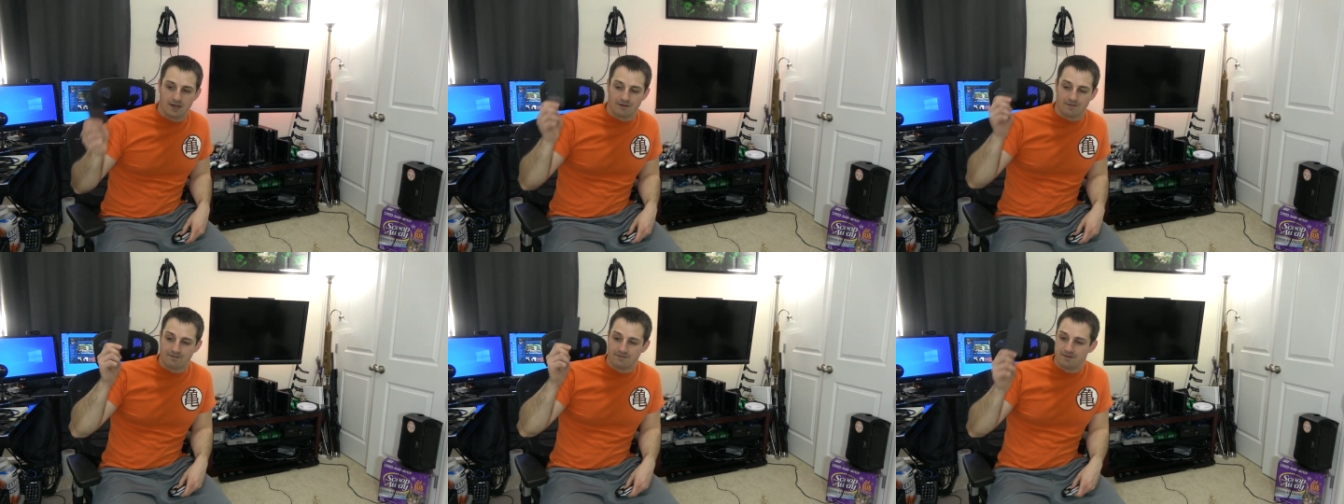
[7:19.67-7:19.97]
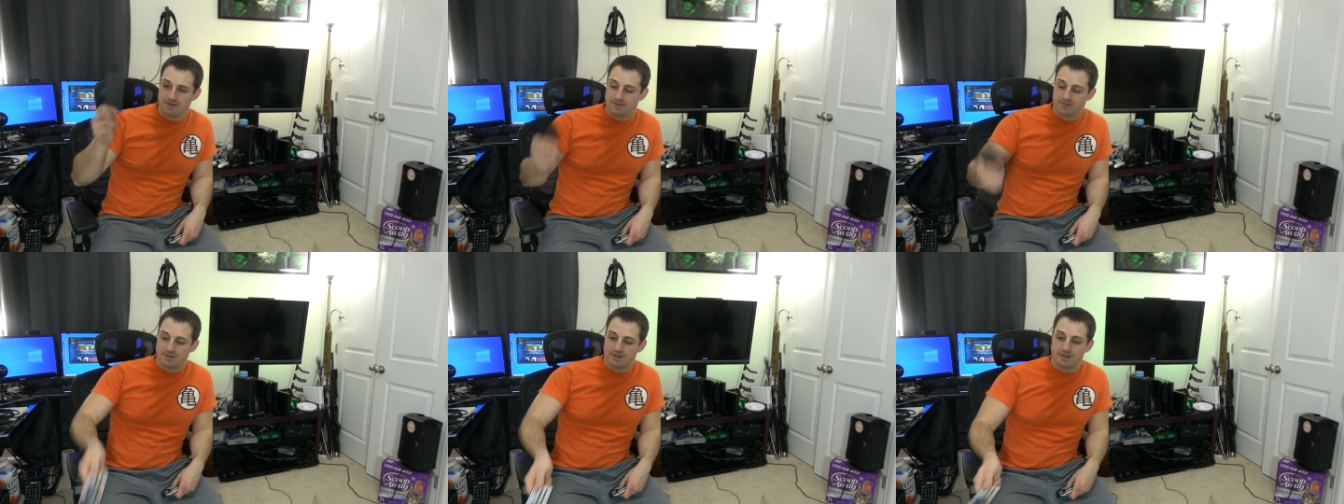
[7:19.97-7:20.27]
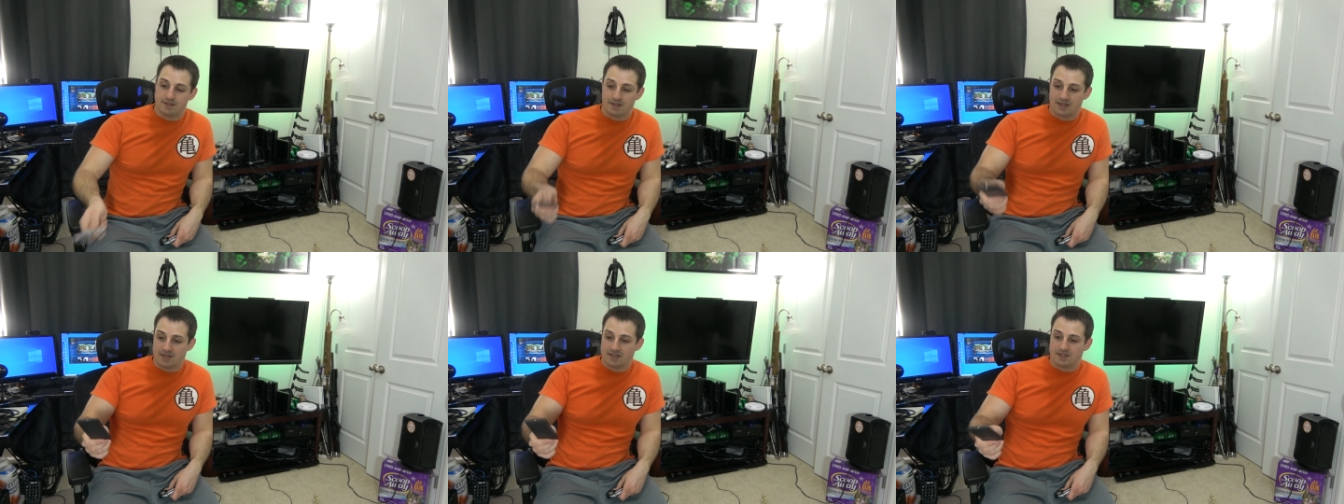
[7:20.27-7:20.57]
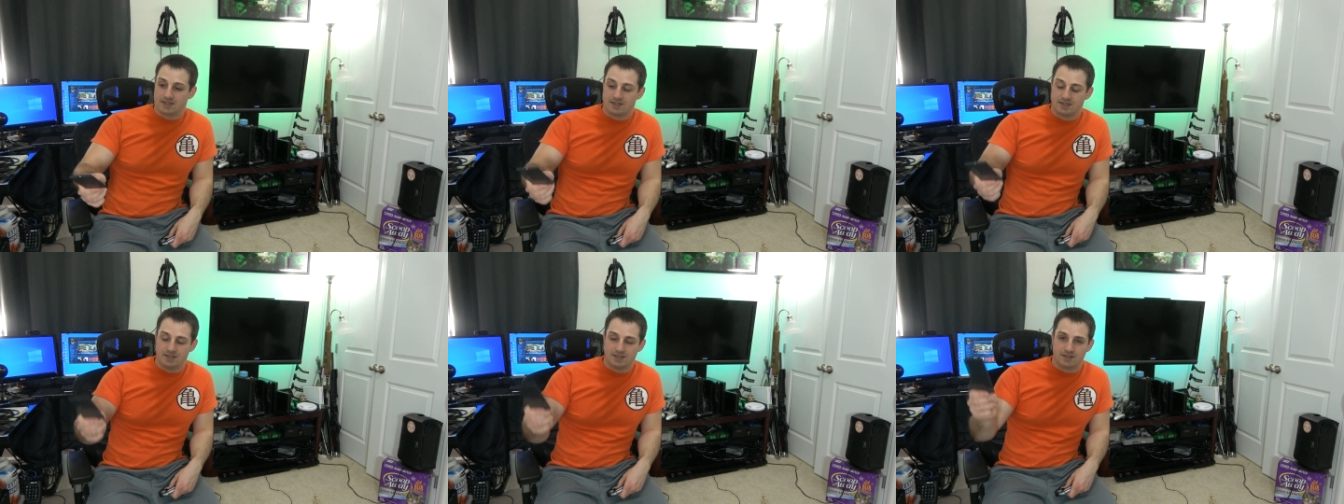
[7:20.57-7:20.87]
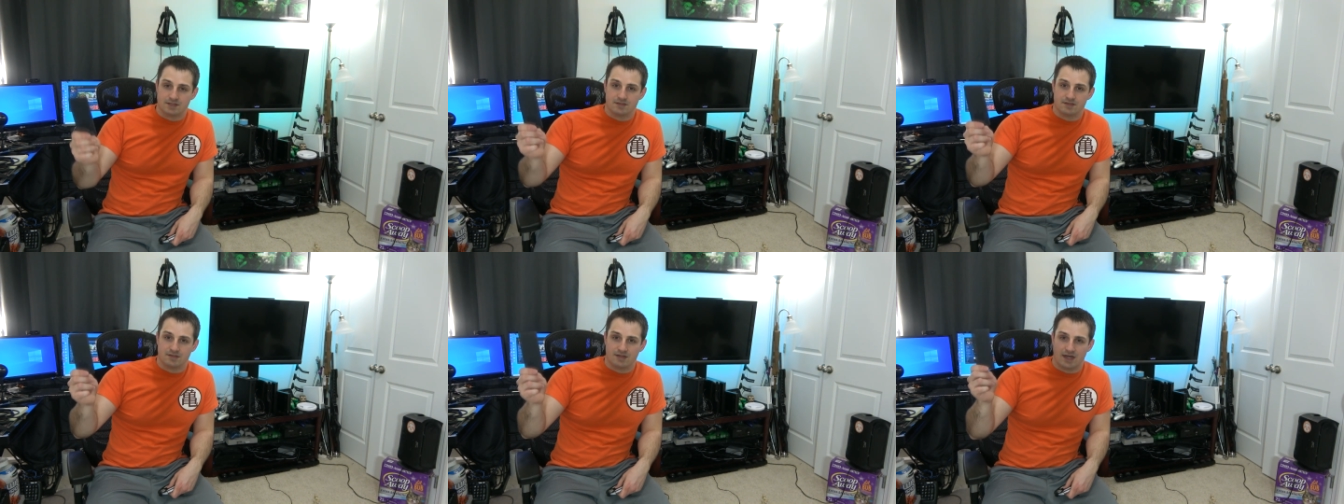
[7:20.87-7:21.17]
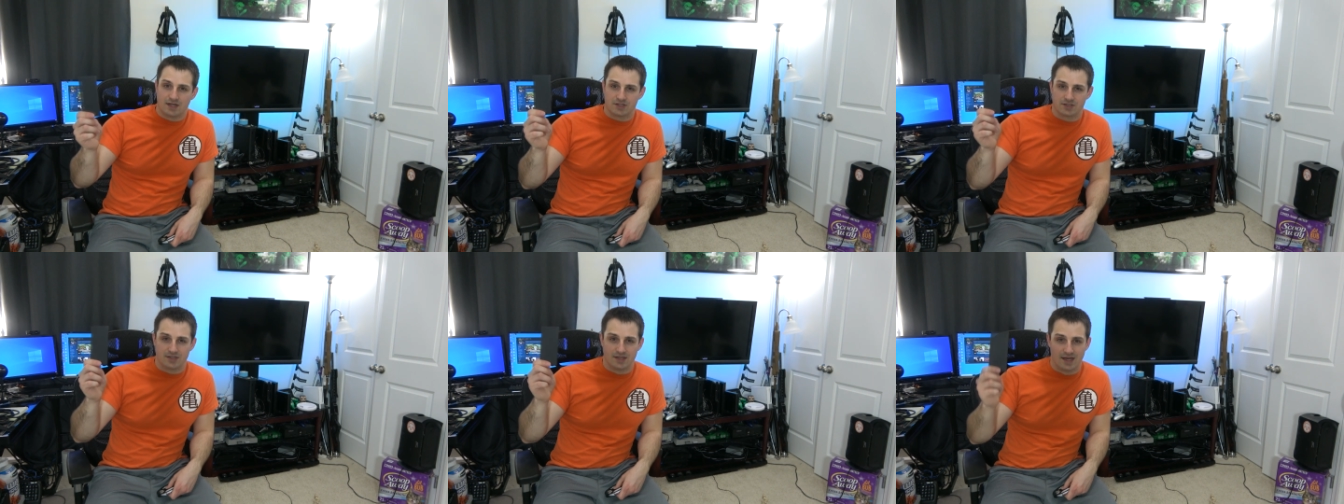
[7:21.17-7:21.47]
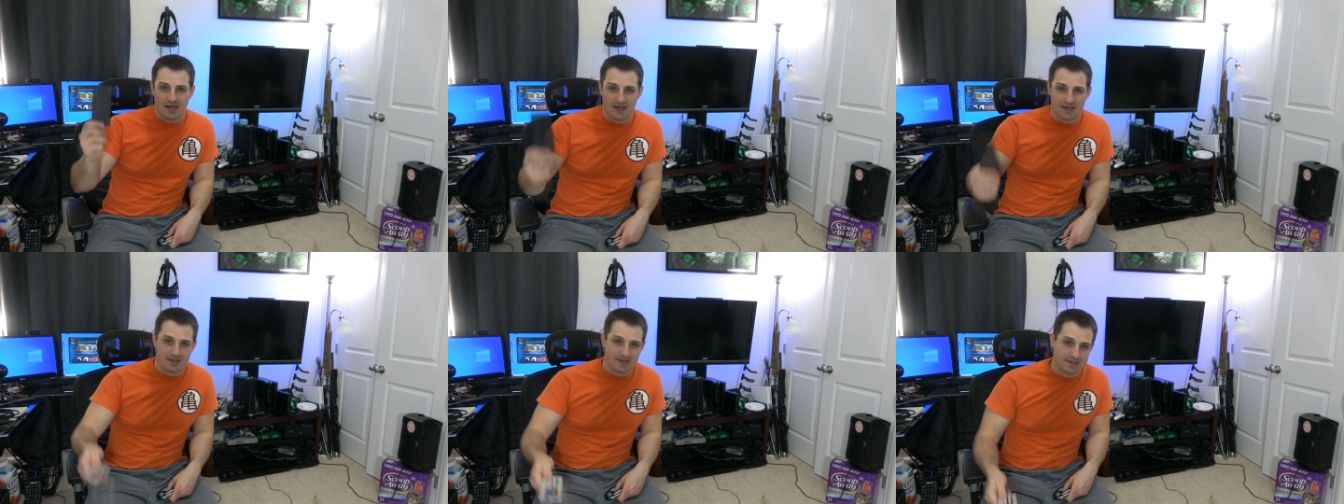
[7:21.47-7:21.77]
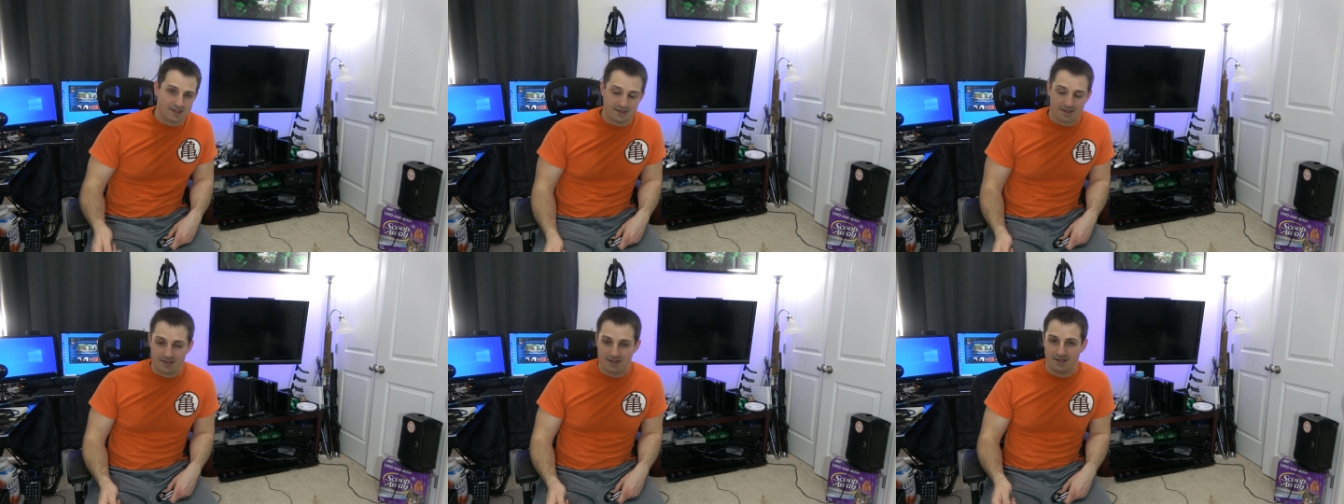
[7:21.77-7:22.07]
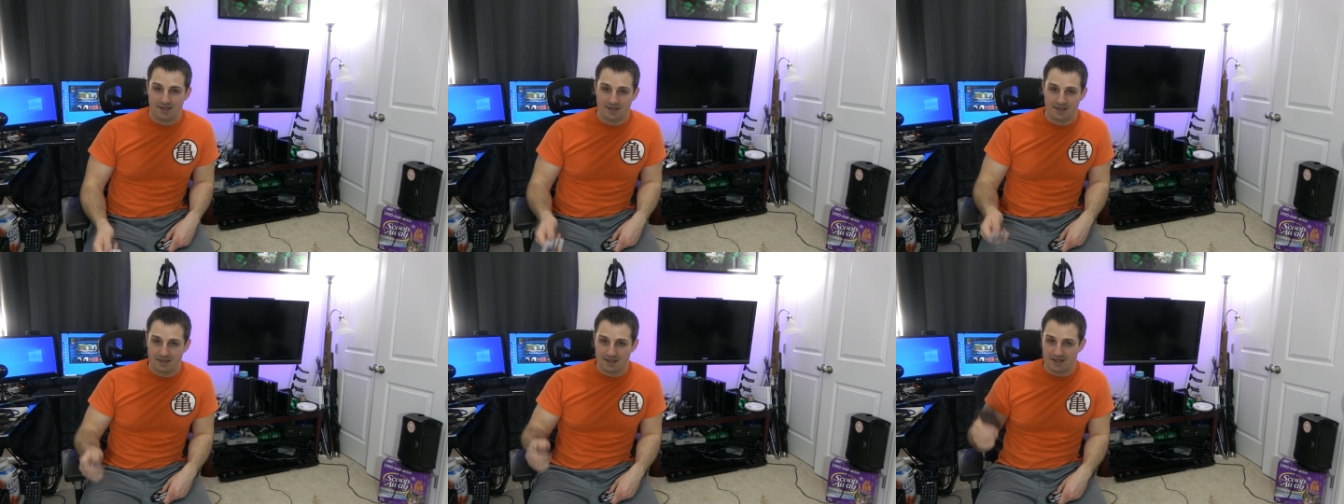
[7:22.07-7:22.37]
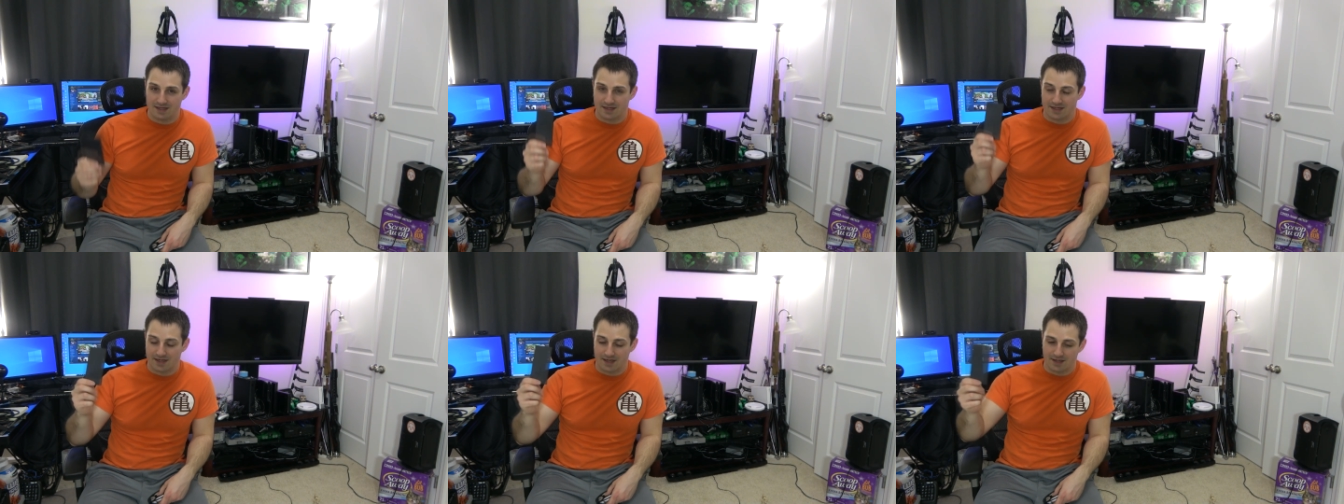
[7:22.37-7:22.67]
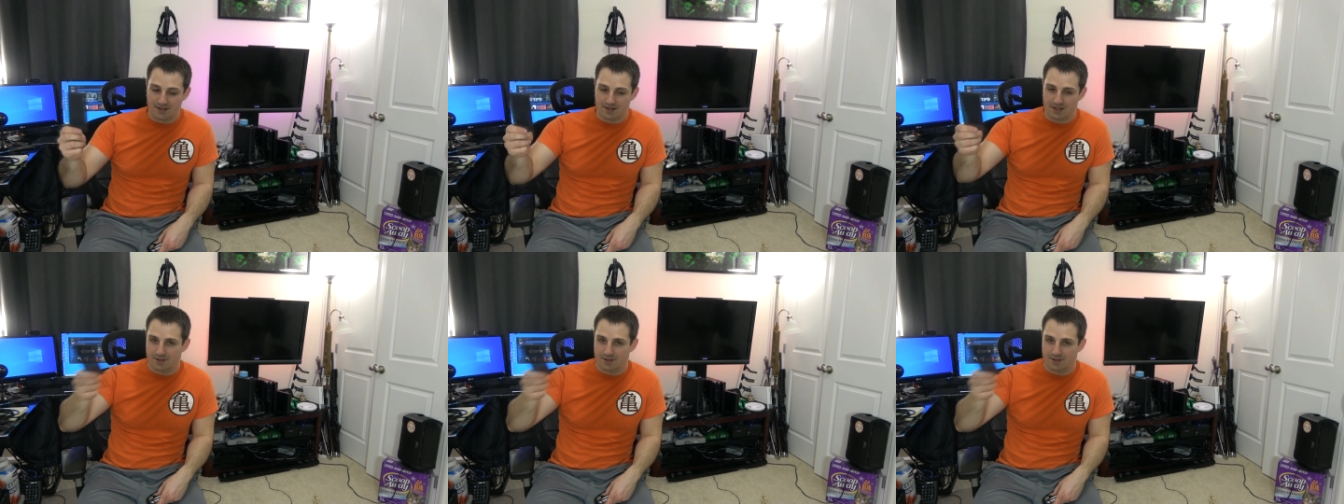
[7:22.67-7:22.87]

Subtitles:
I filmed it. I just need to actually edit it and get it out.